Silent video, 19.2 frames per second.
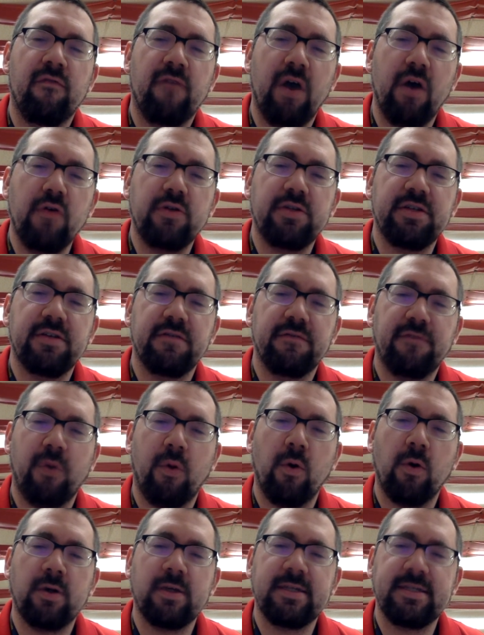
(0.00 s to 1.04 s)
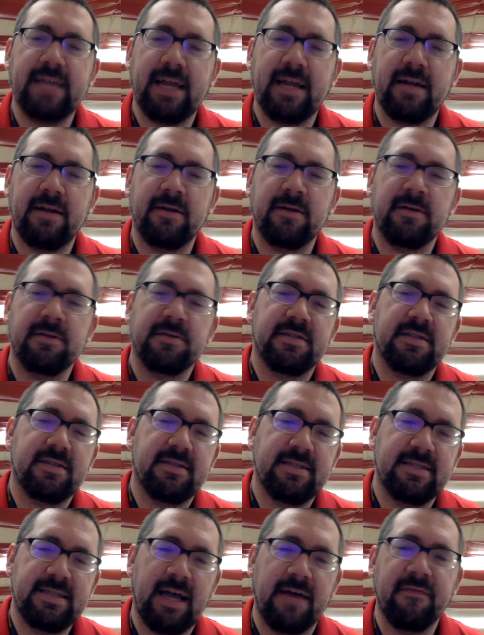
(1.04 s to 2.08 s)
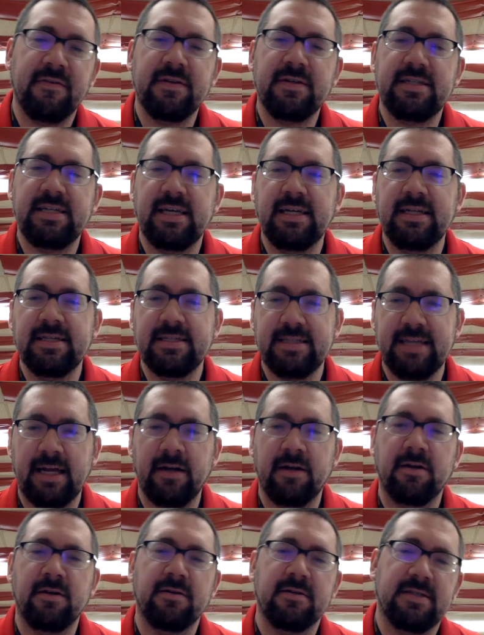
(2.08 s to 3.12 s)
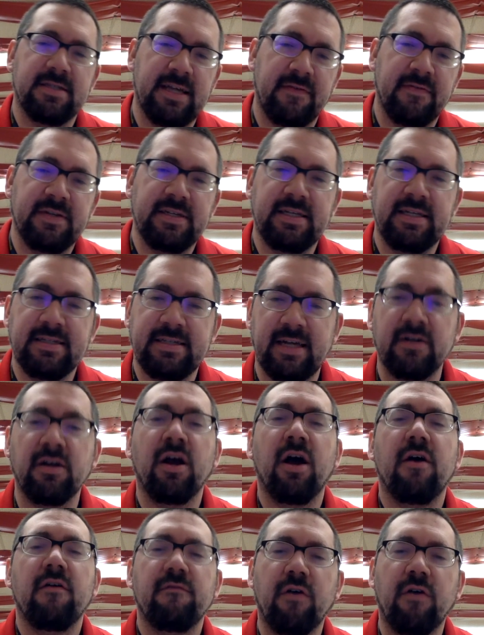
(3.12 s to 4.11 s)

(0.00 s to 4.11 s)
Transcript: vote for senators. 17 senators. 17 senators.